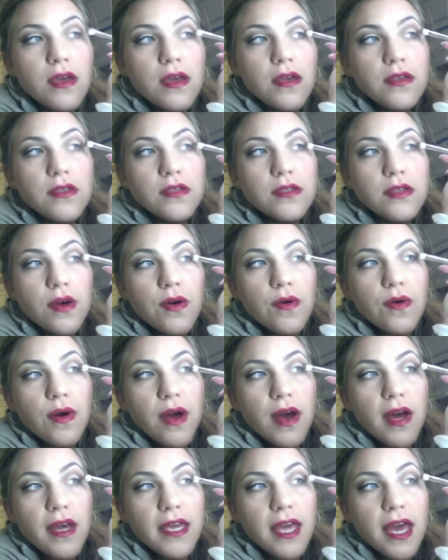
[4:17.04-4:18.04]
So
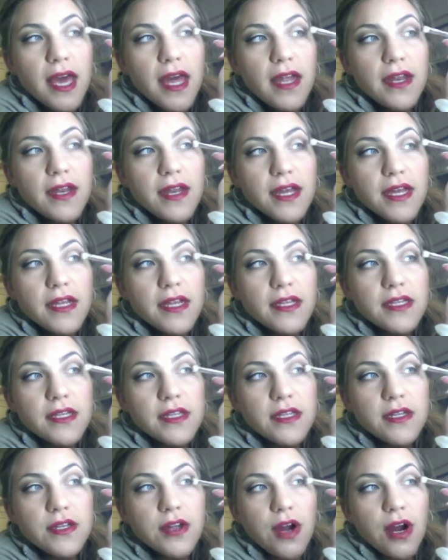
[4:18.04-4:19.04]
again, into
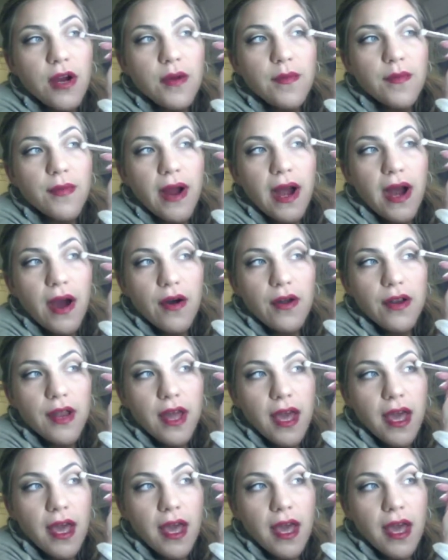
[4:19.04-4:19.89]
the dark brown